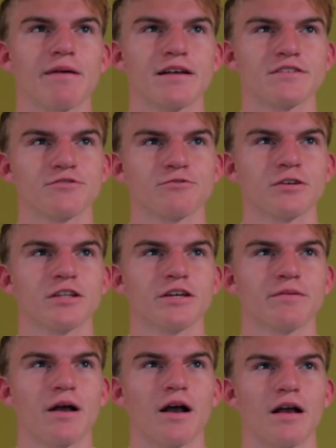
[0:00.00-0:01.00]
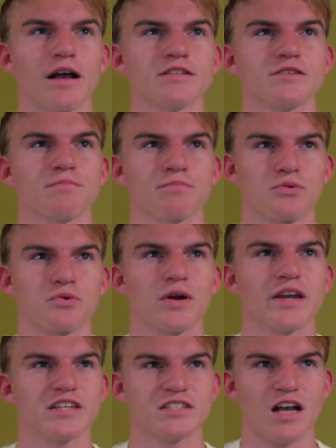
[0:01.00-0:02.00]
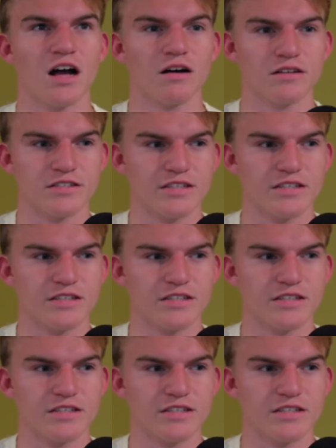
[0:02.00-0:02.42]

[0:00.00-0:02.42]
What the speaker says: has a really has a pretty solid